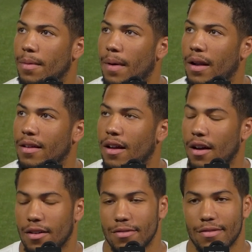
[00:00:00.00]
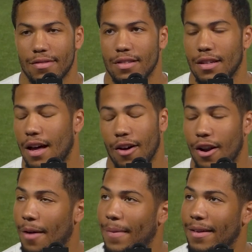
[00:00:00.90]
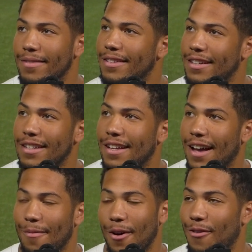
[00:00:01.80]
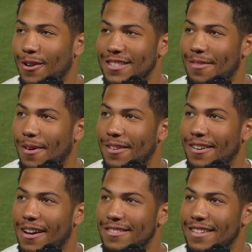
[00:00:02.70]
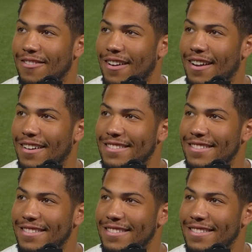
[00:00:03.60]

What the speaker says: My body. Oh, I don't know. I'm not. I'm only focused on Ohio State right now.